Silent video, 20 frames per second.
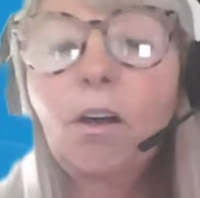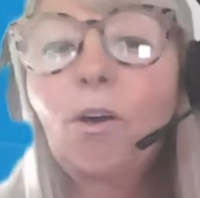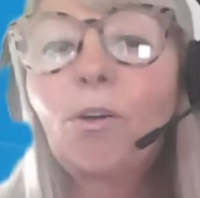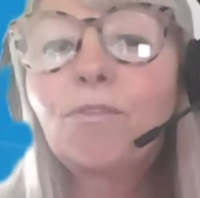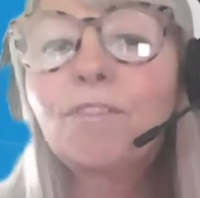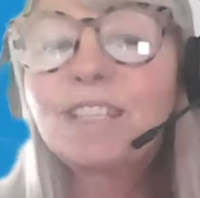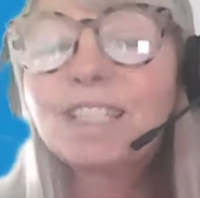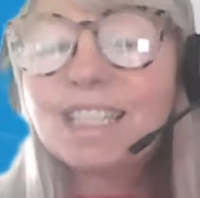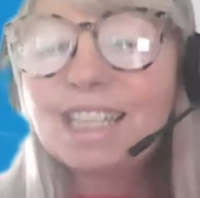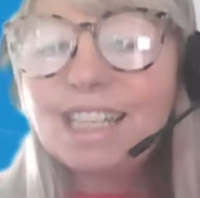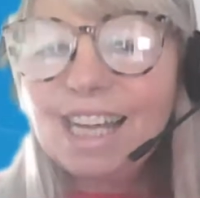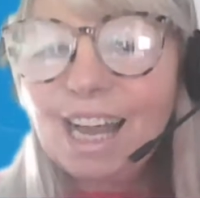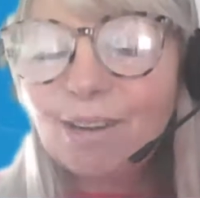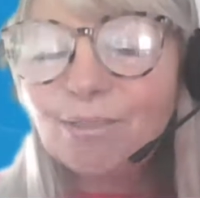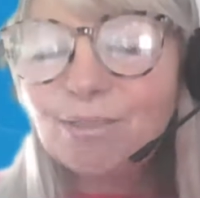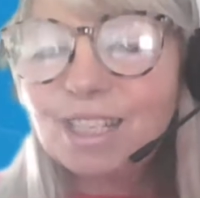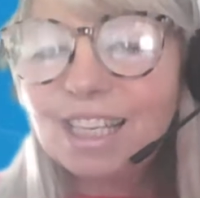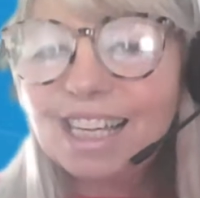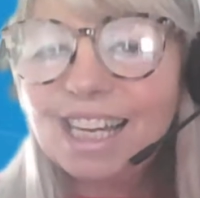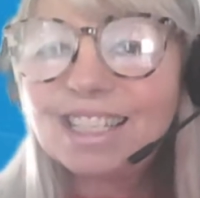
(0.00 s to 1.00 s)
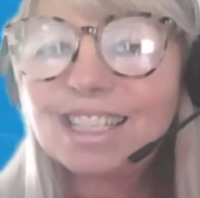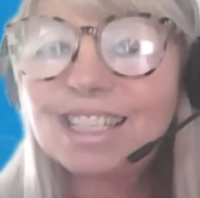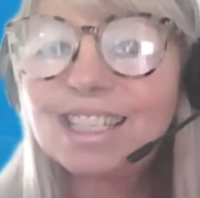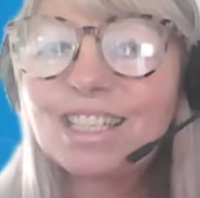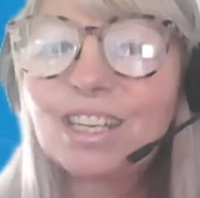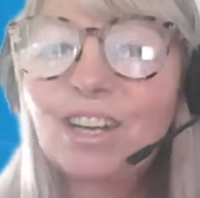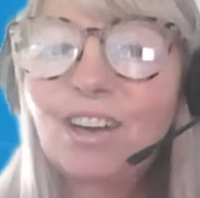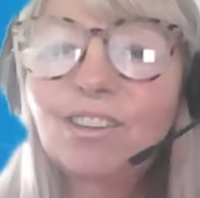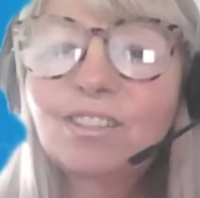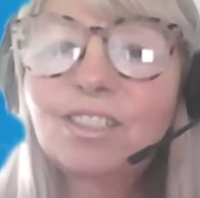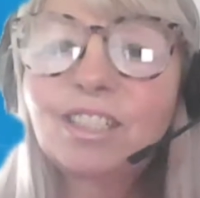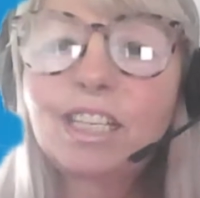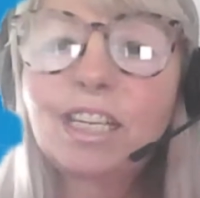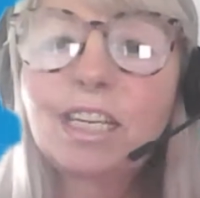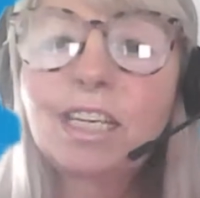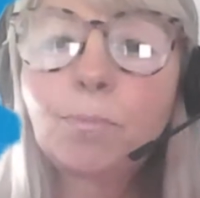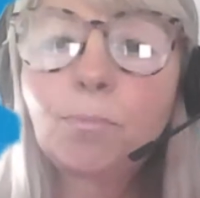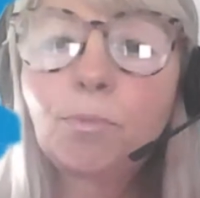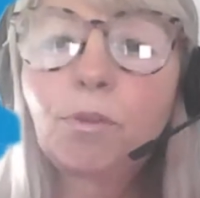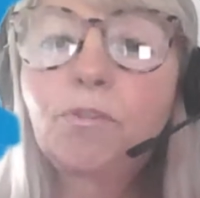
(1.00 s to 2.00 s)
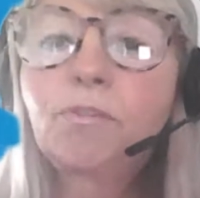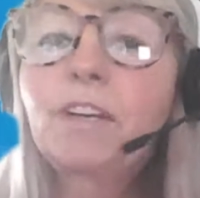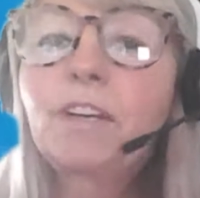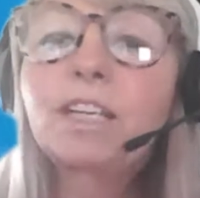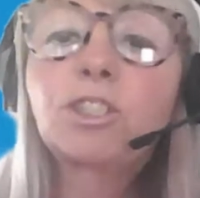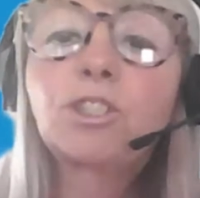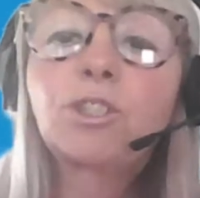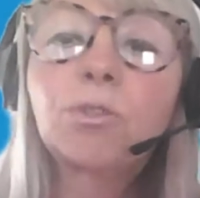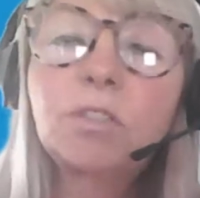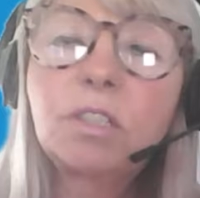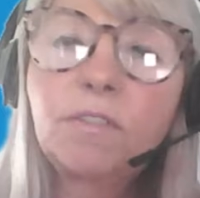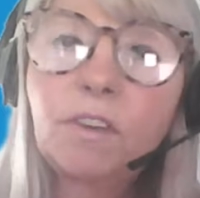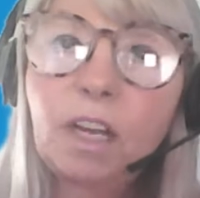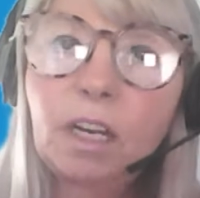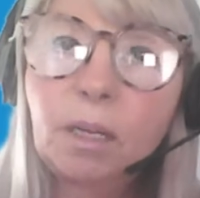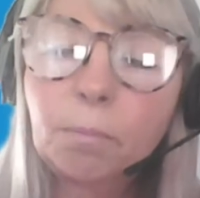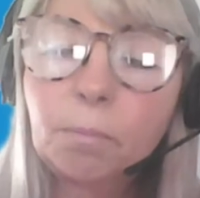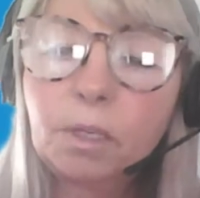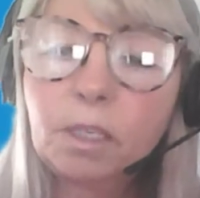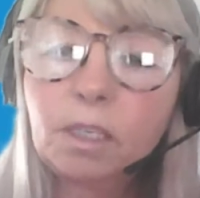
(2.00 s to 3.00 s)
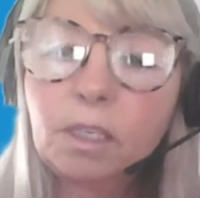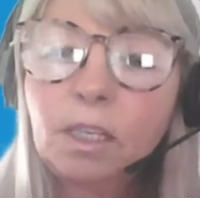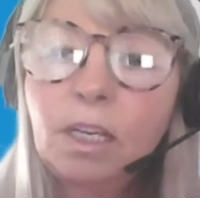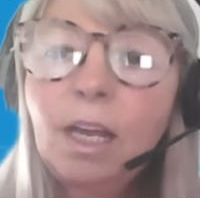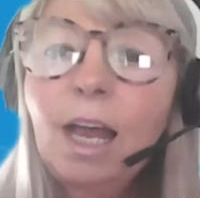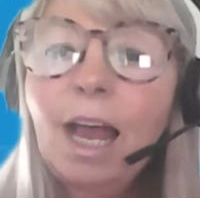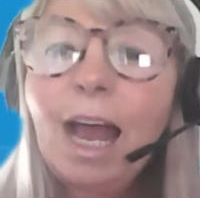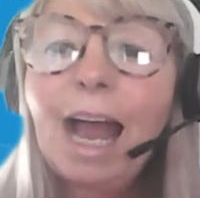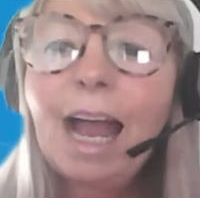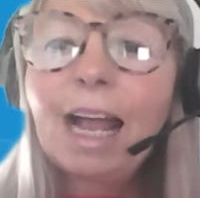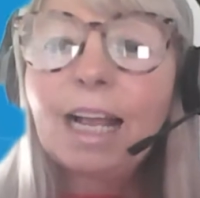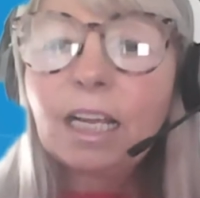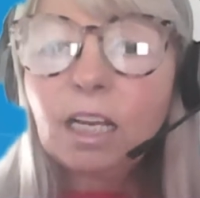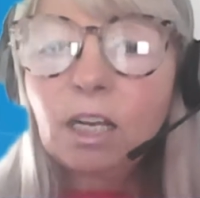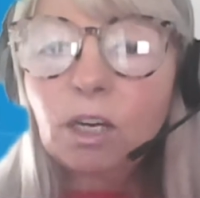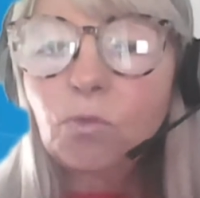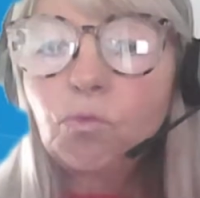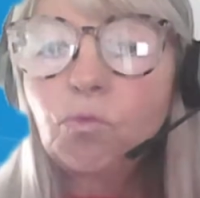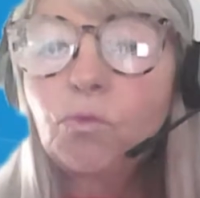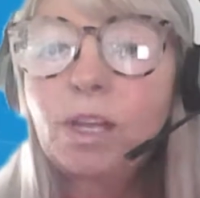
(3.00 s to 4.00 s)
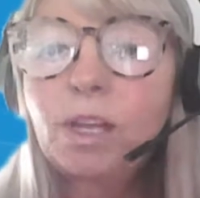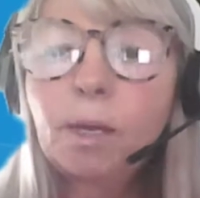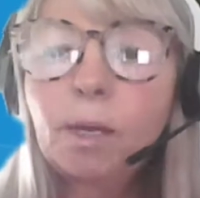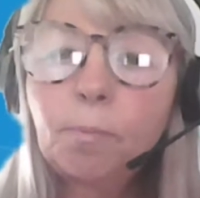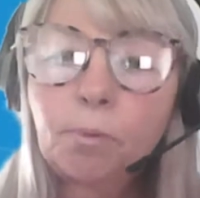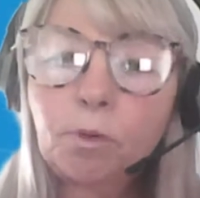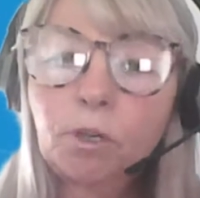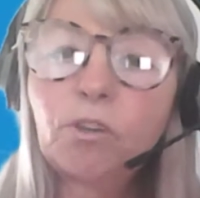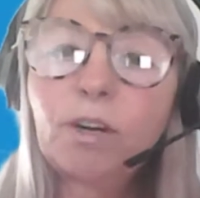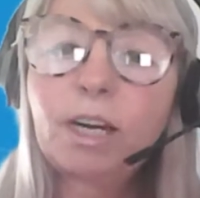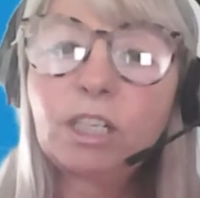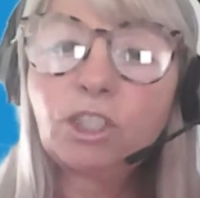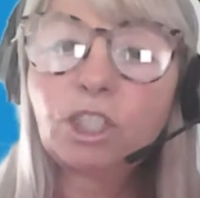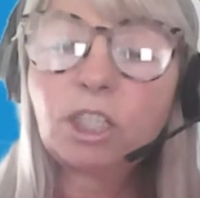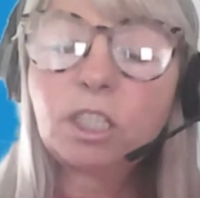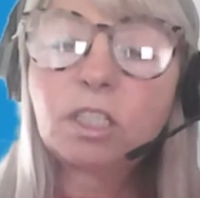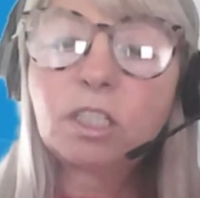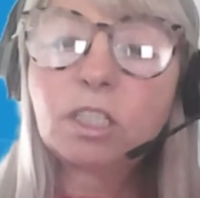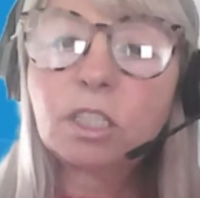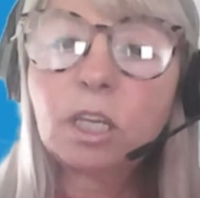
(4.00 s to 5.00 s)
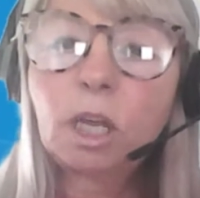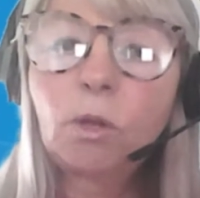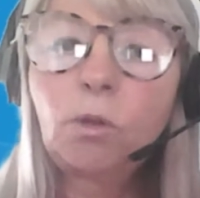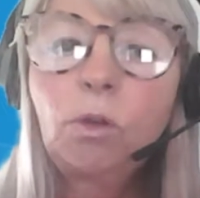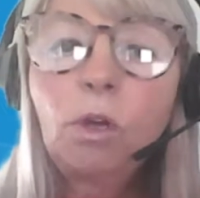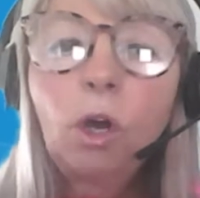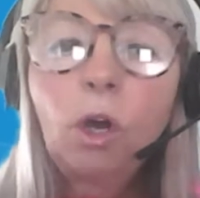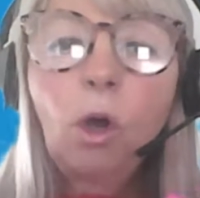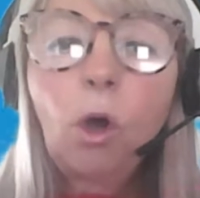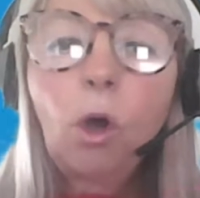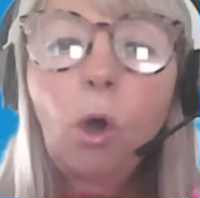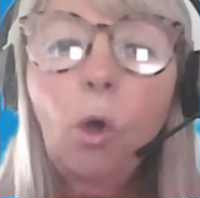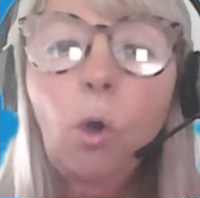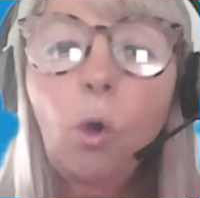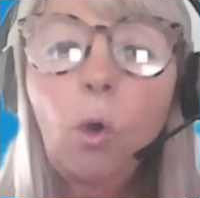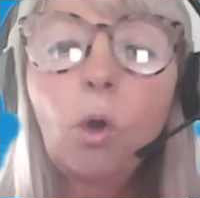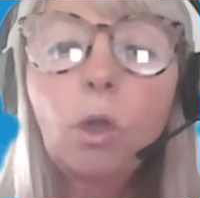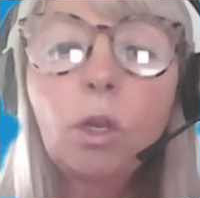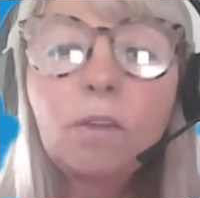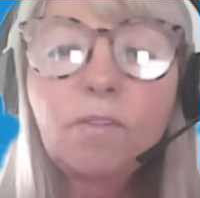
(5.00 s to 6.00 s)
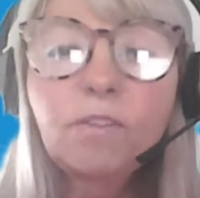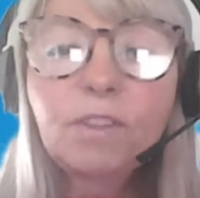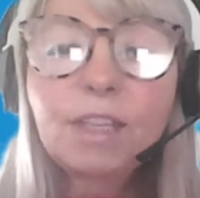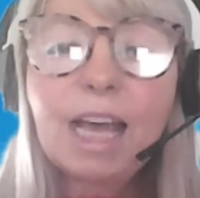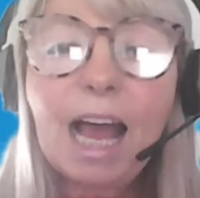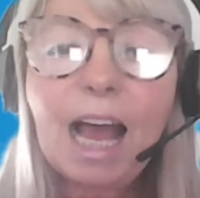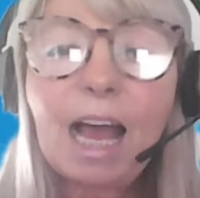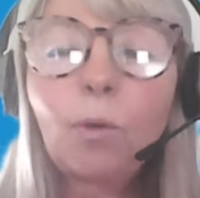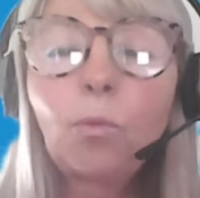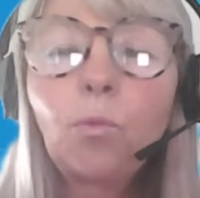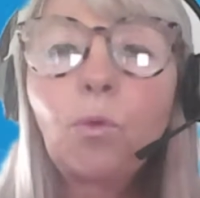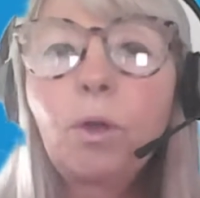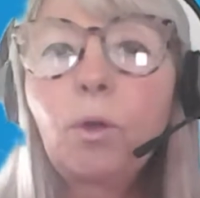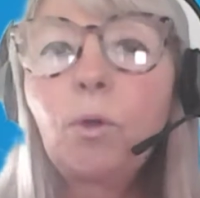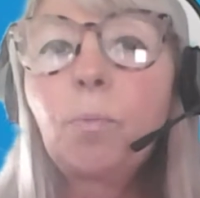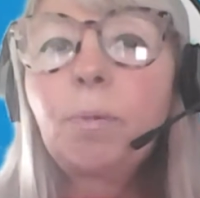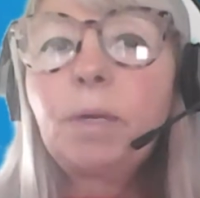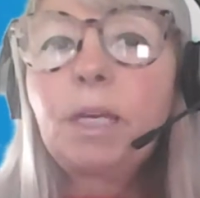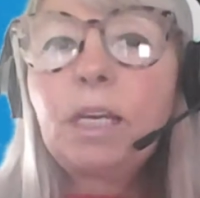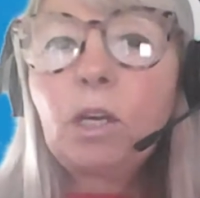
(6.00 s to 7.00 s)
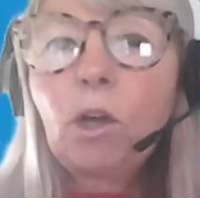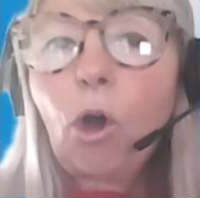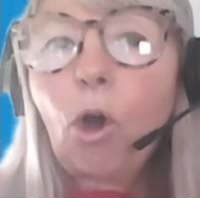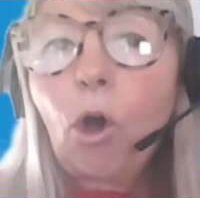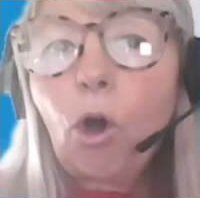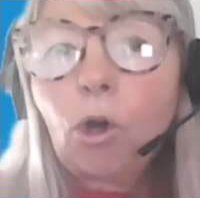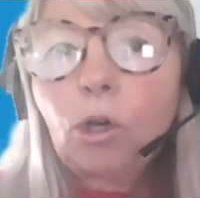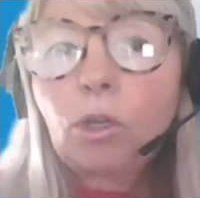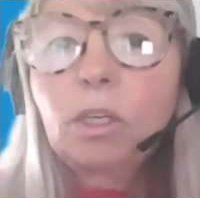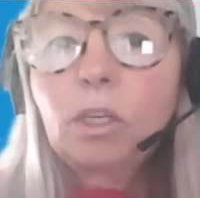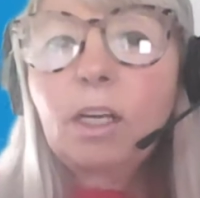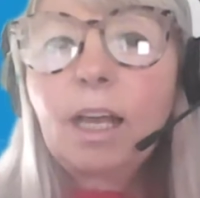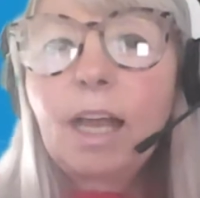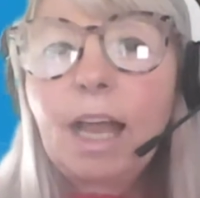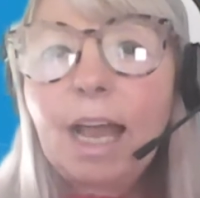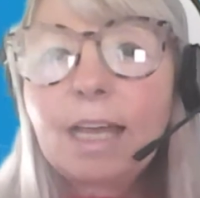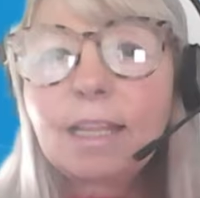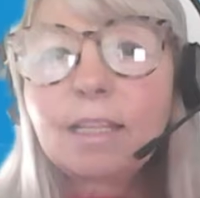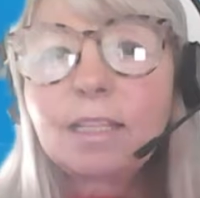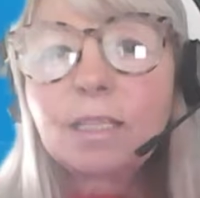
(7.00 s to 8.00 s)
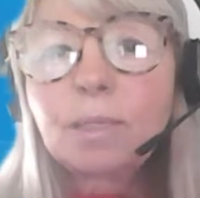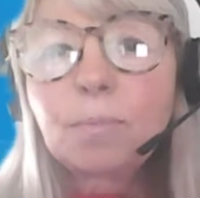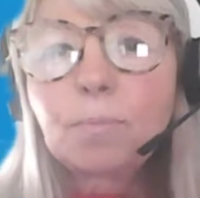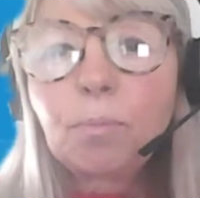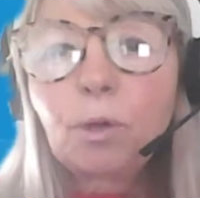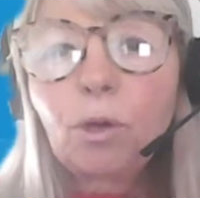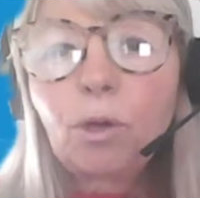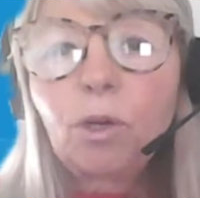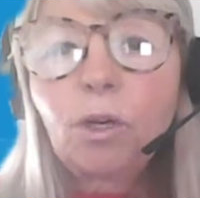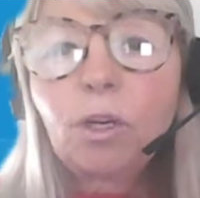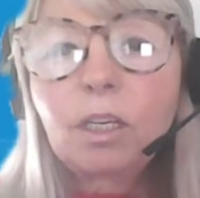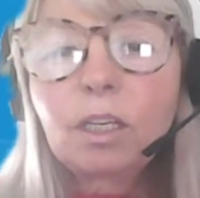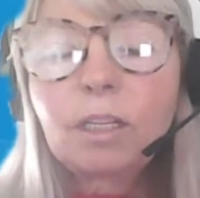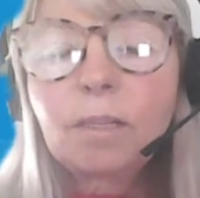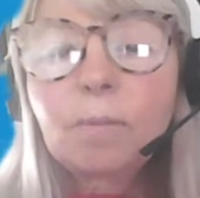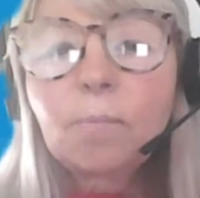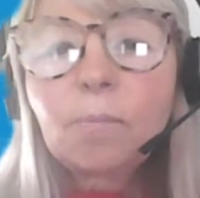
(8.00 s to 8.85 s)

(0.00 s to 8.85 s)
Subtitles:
obviously how to get started, professional development and career progression. So all of that will be on Heather's book.